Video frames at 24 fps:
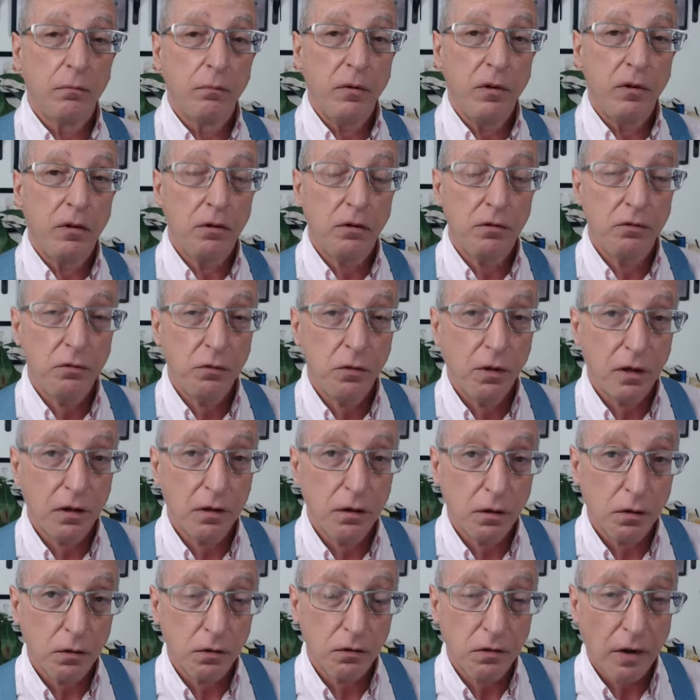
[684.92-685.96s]
because you get
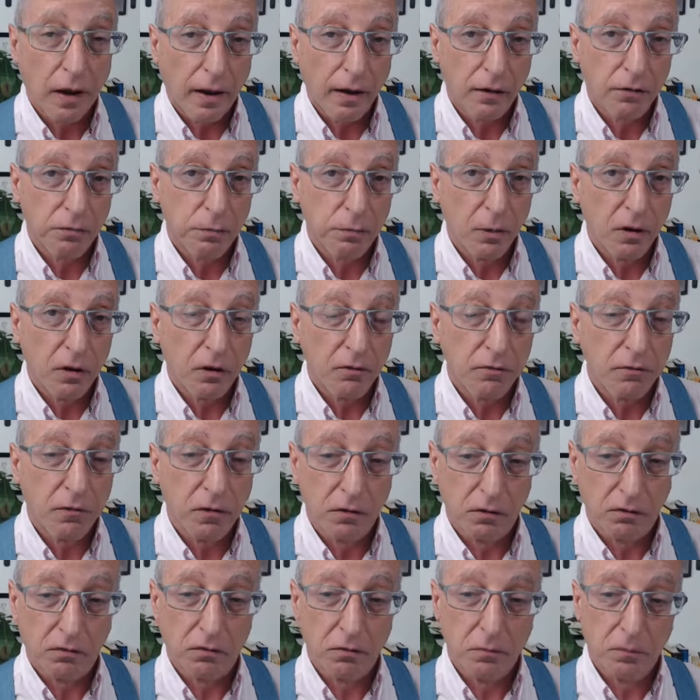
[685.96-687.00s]
no tax
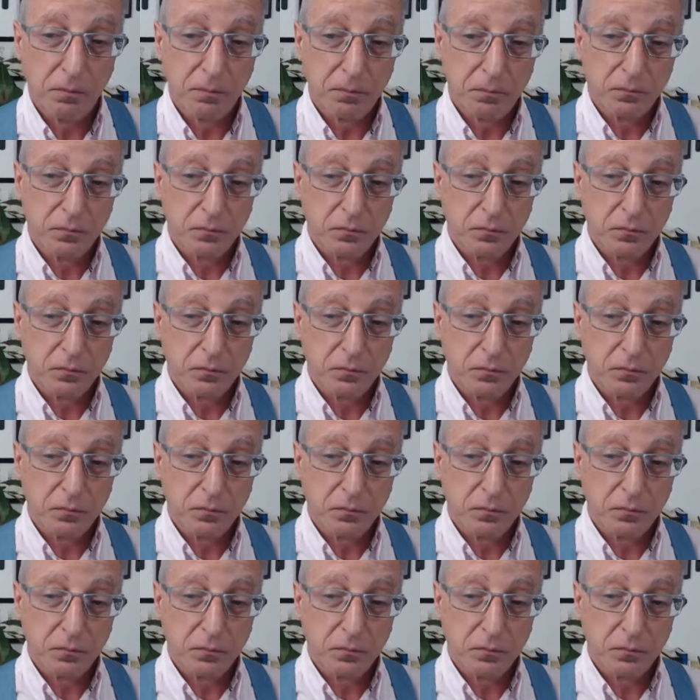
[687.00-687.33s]
benefits.